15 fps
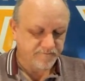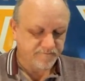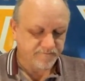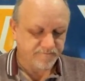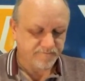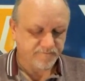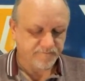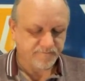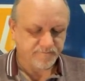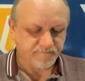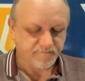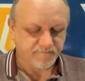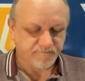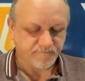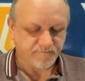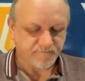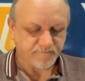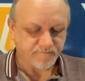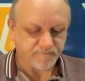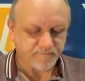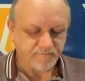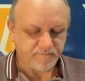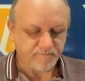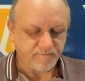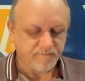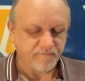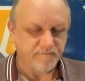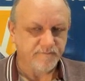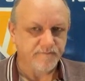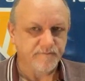
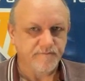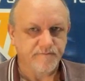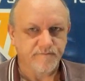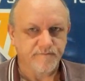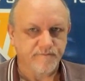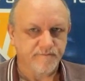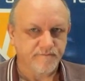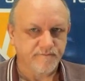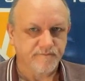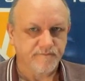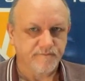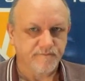(silent)